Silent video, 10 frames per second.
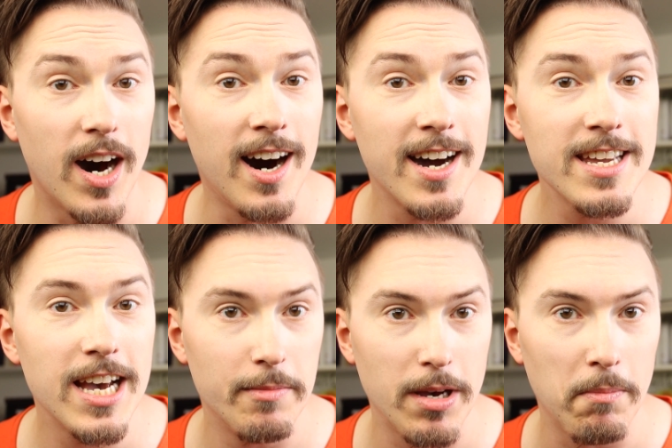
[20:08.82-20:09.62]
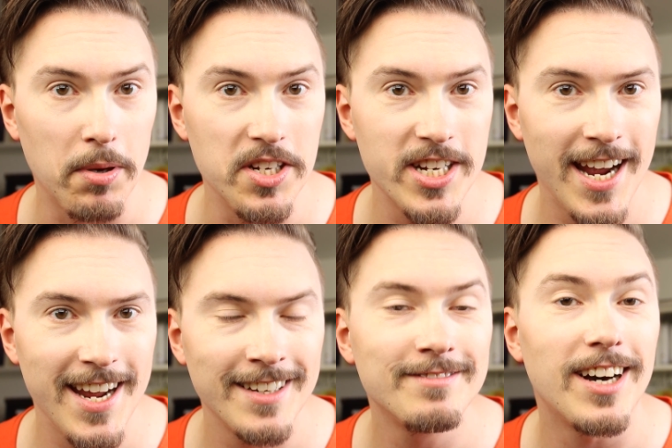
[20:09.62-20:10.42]
I am
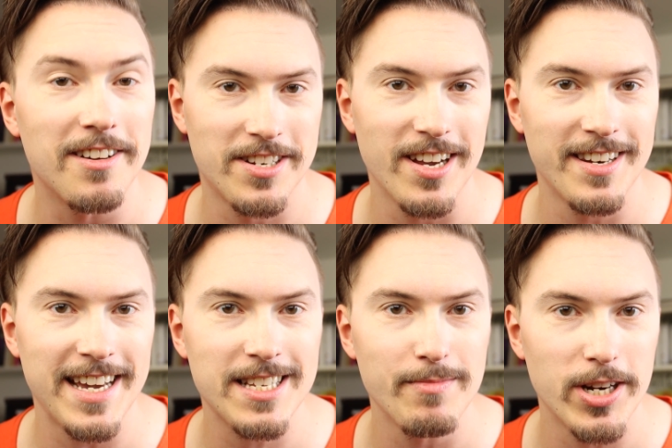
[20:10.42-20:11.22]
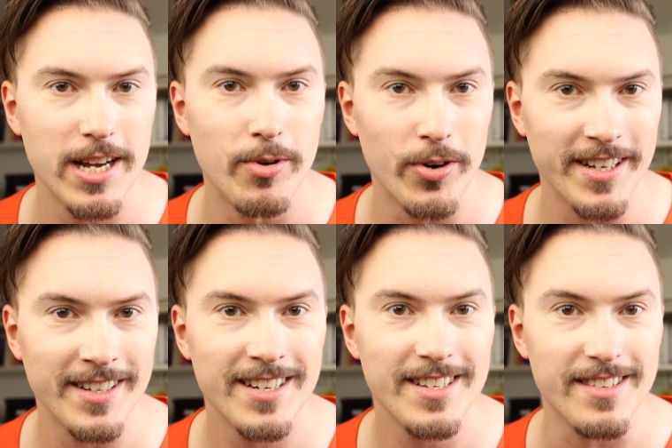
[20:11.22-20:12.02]
MPJ. Until next Monday
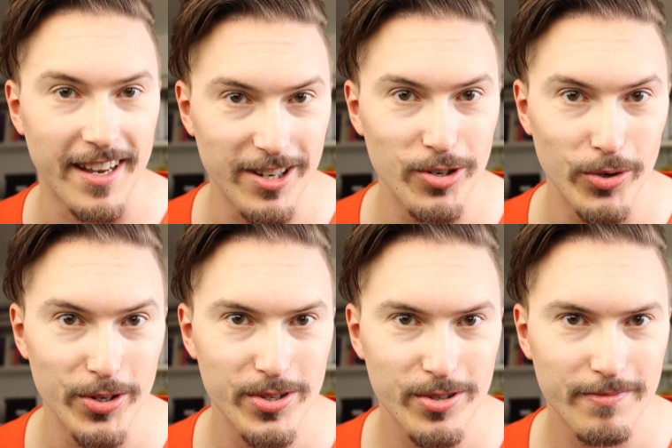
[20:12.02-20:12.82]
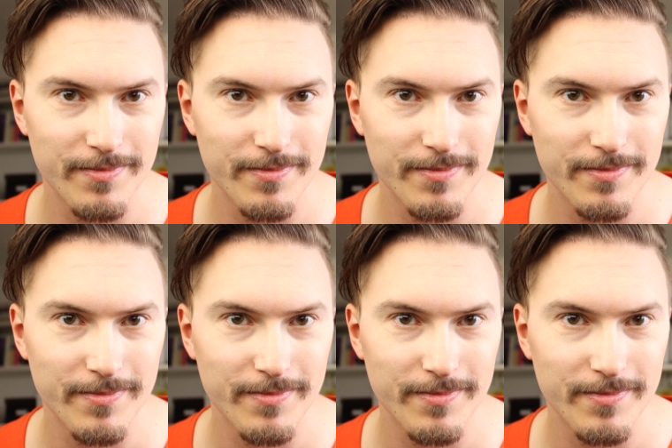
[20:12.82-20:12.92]
morning, stay curious.